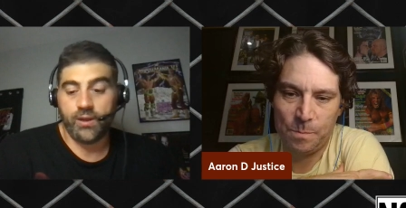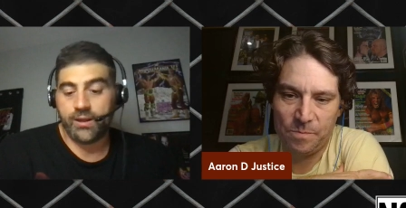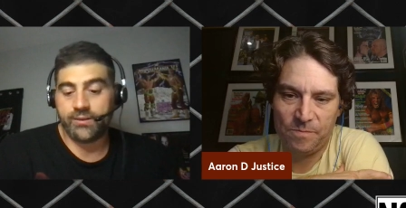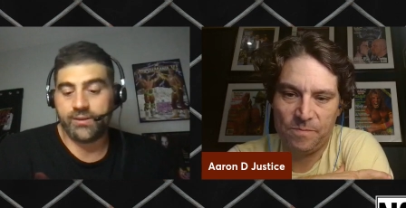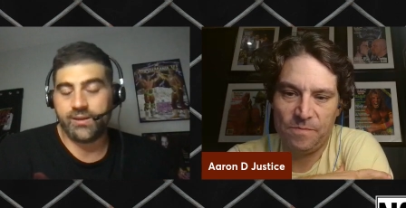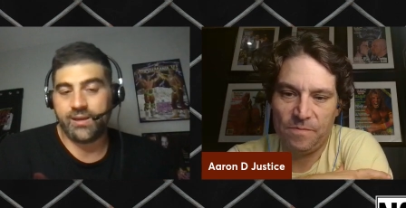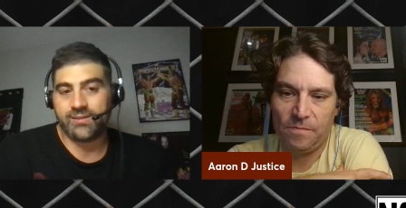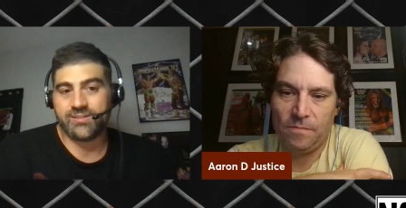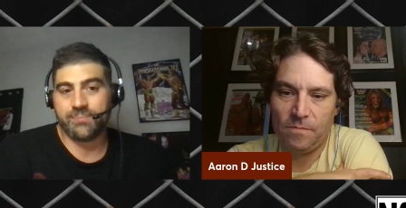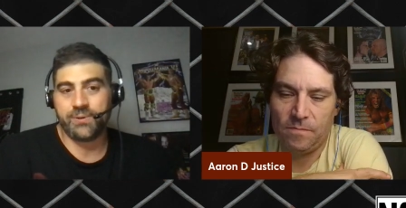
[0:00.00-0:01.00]
Speaker 1: likely he
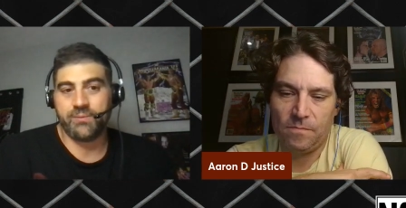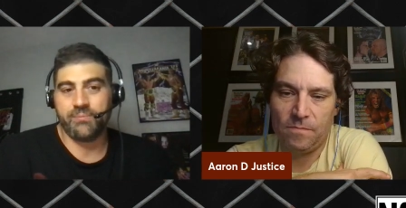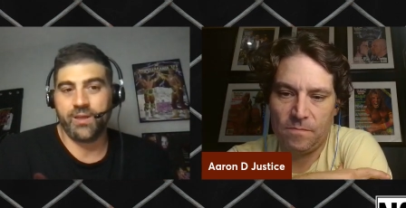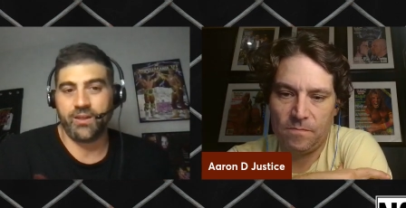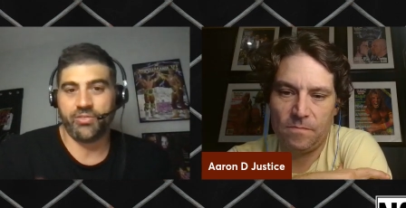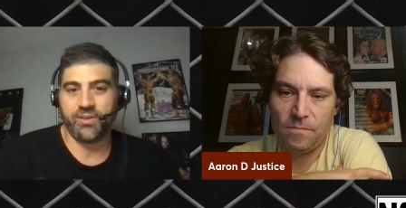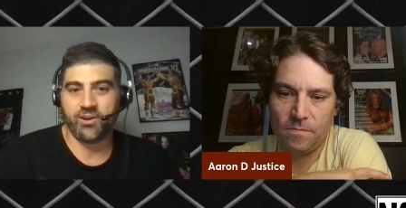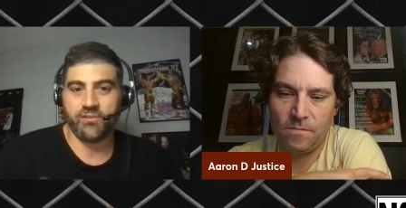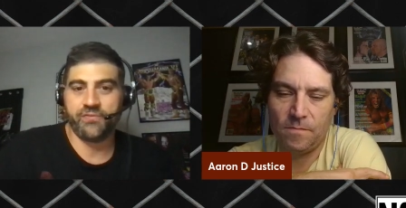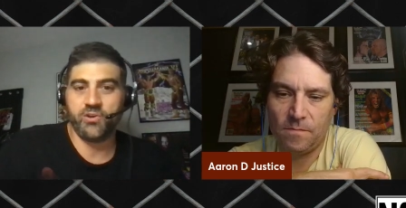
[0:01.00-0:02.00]
ends up in a in a
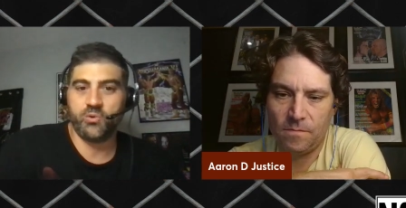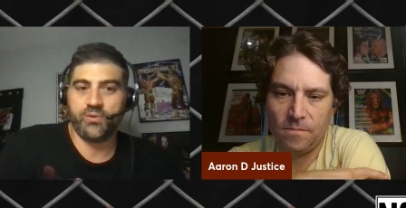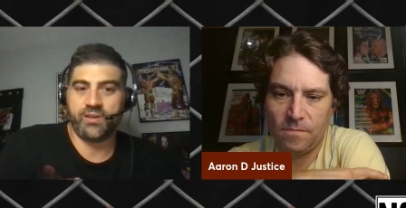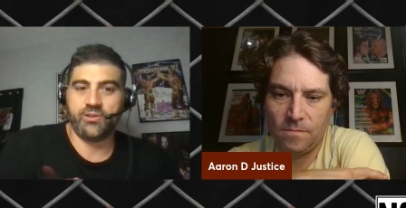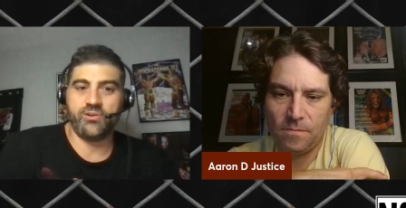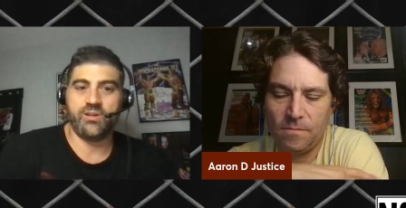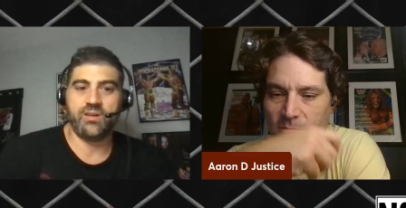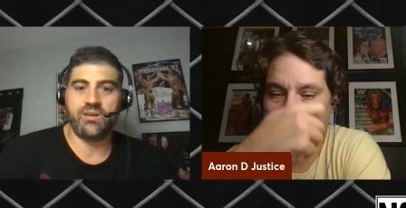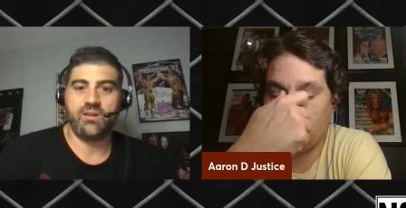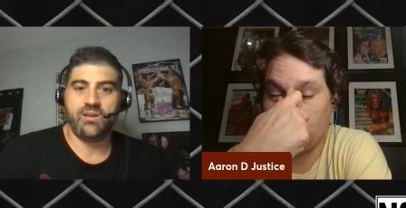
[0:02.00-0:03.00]
thicker feud with
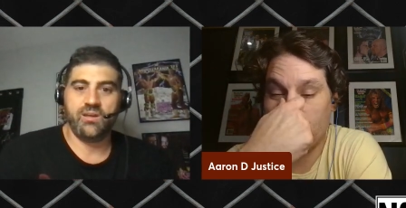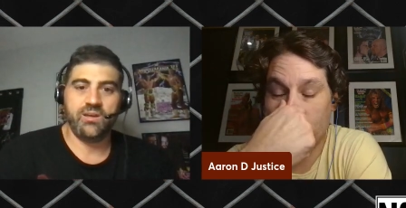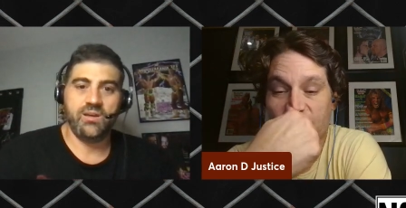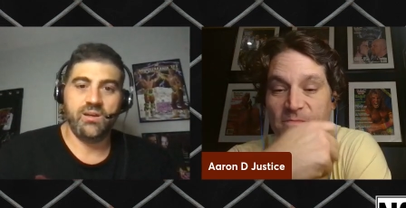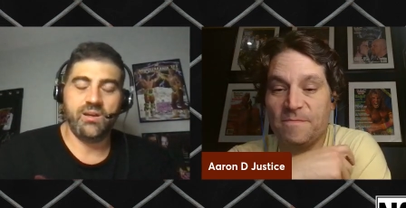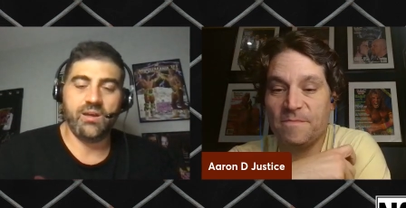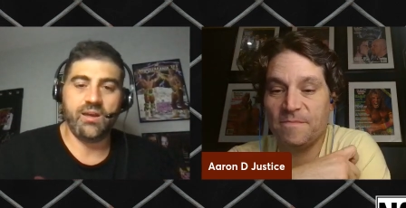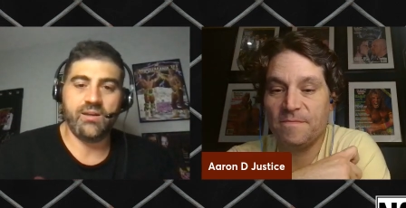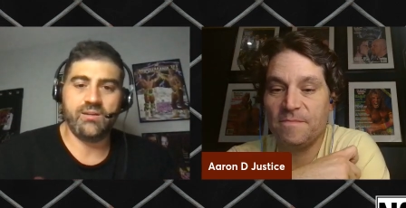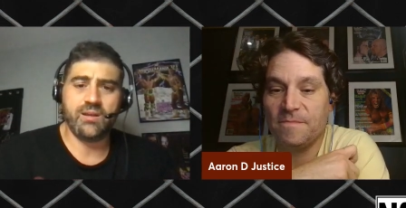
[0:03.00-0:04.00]
LOD
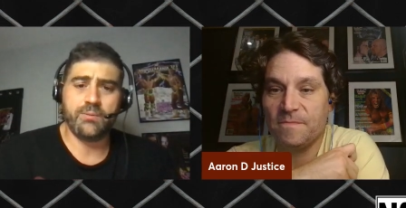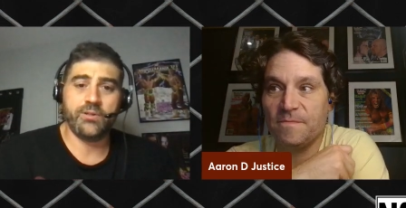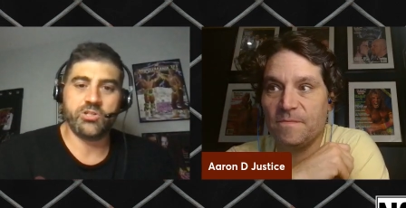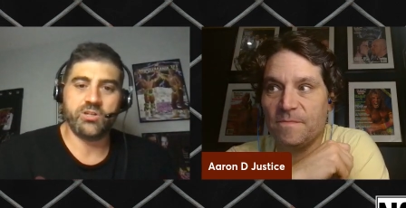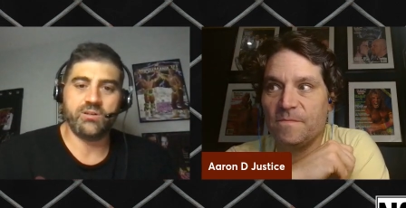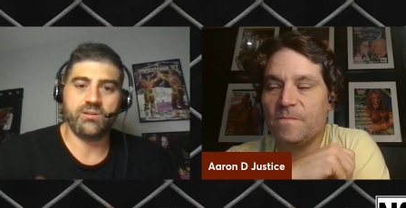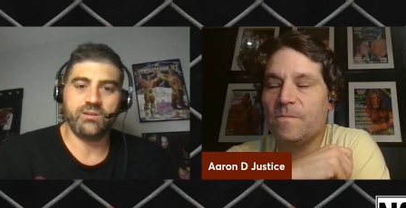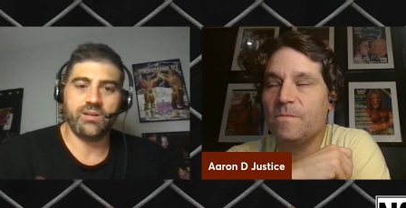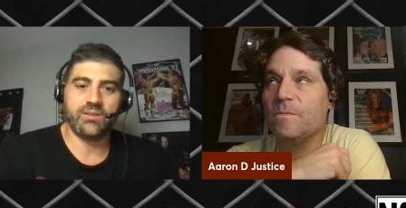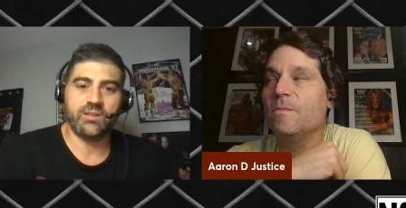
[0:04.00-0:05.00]
and Demolition,
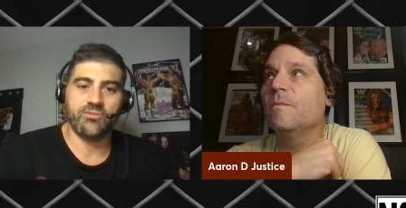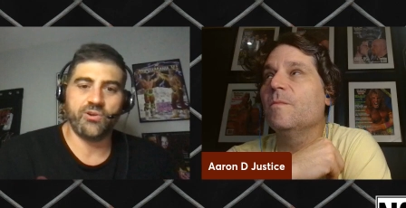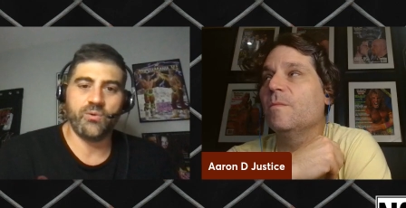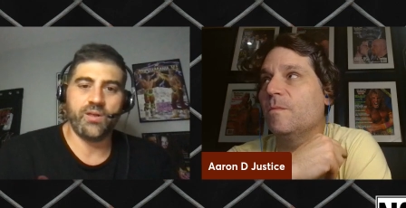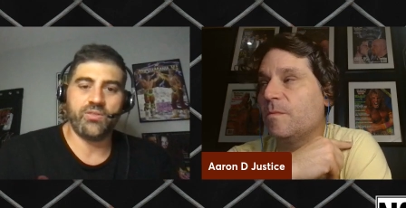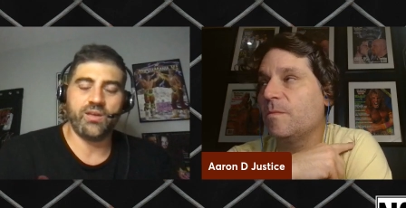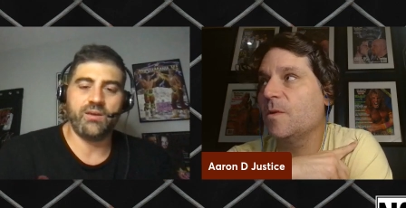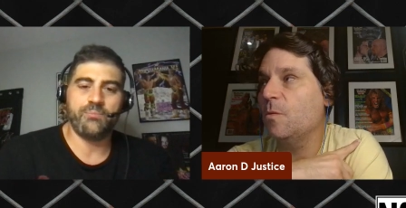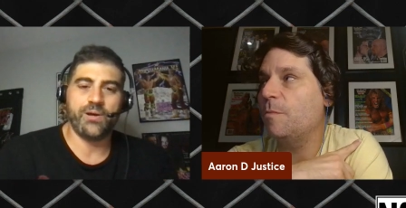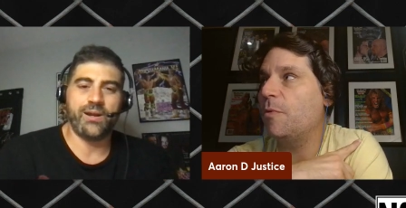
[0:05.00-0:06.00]
like the mm-hmm. three way thing.
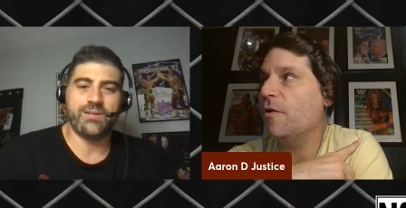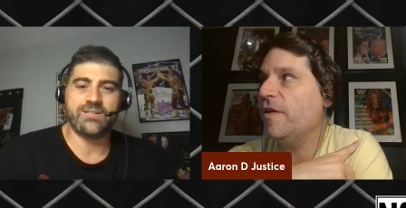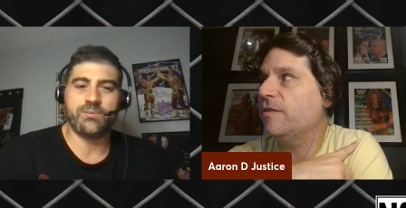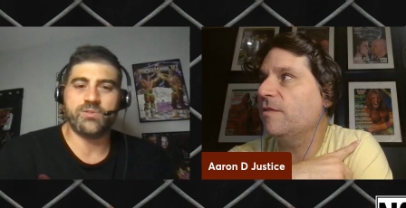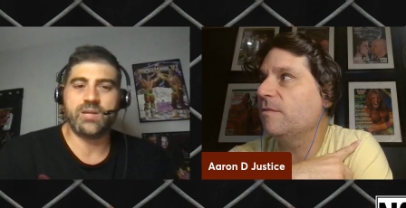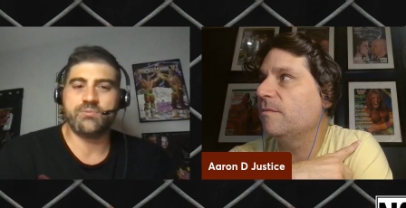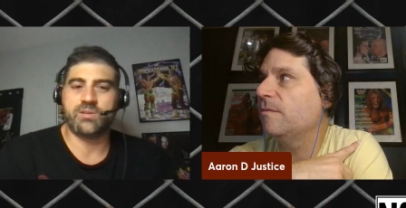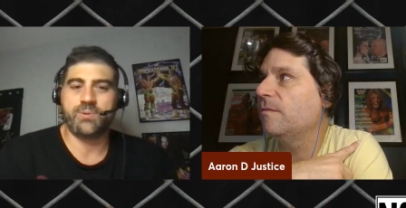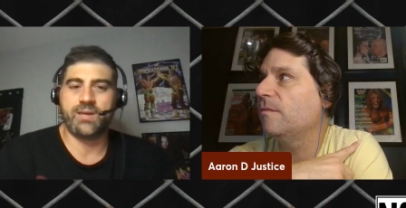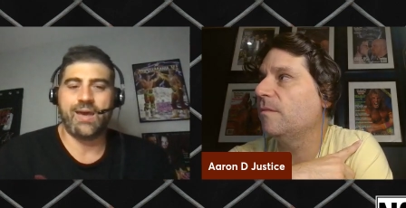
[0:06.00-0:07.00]
But Perfect. SummerSlam is the
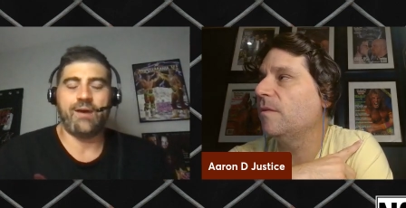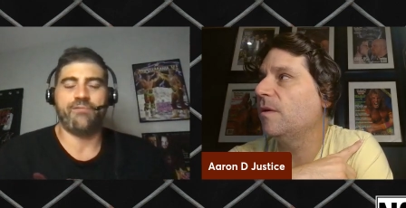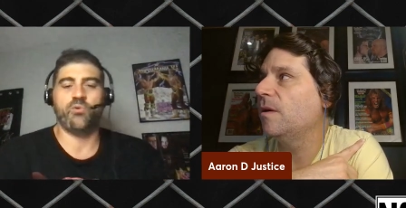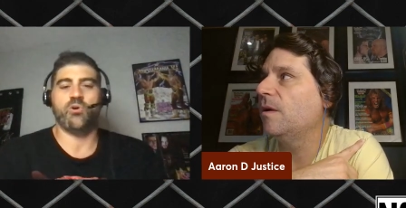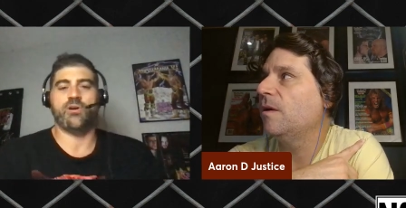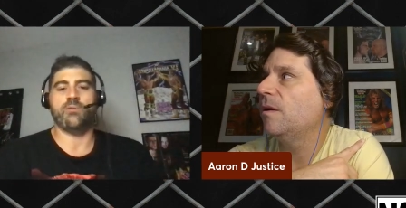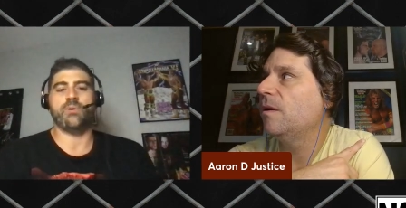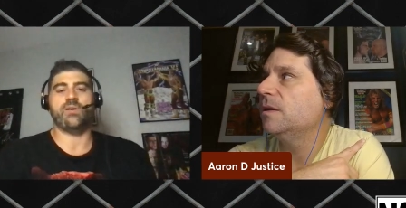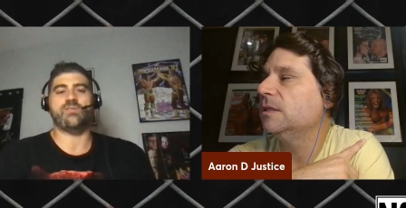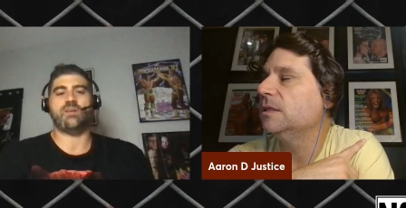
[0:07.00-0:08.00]
big gap for Warrior
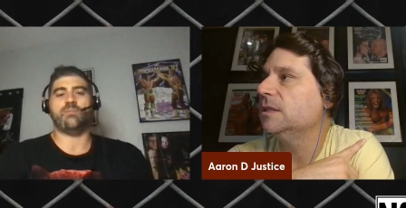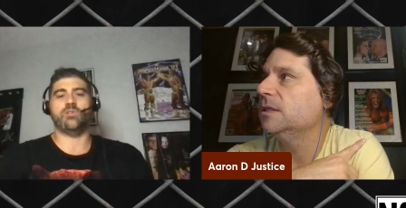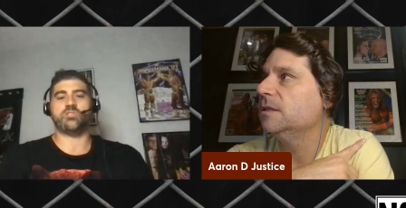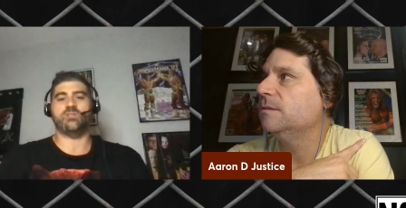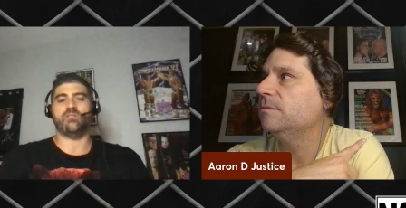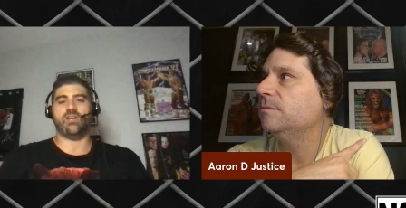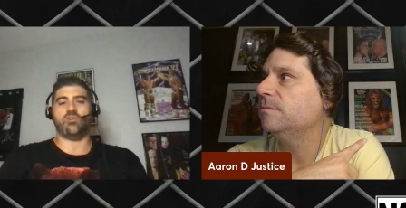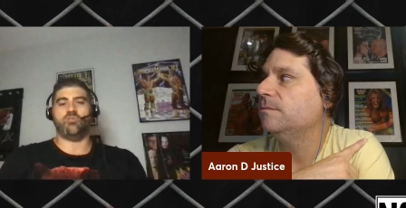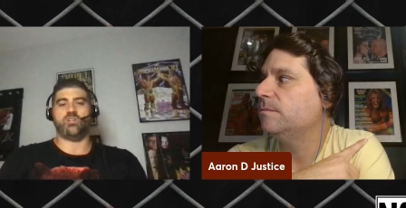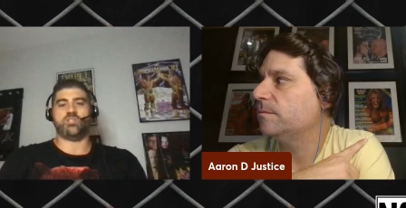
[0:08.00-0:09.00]
because Demolition like
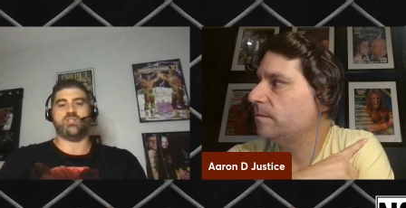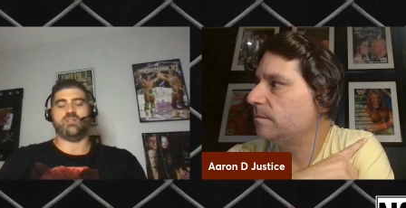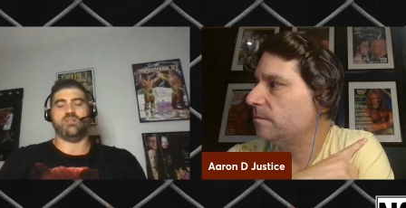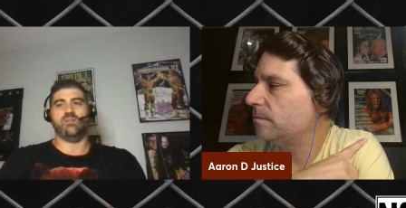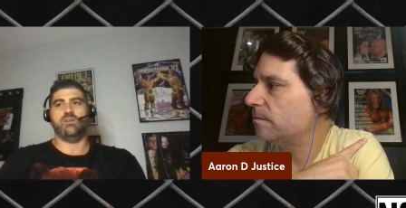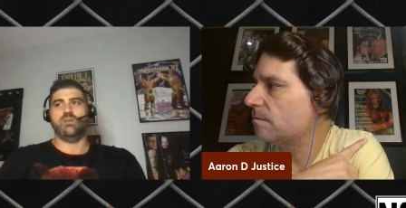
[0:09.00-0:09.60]
Crush isn't.